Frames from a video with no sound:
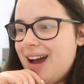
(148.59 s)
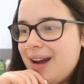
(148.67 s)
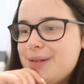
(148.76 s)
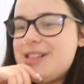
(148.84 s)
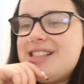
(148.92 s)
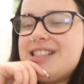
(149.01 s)

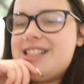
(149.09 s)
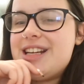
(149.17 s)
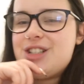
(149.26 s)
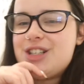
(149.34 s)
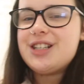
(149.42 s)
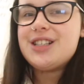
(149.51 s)
i was in
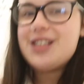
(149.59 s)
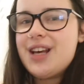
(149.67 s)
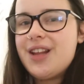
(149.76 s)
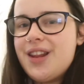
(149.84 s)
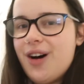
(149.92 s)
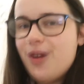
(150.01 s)
stitches
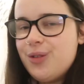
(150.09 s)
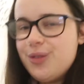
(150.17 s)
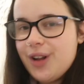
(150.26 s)
that whole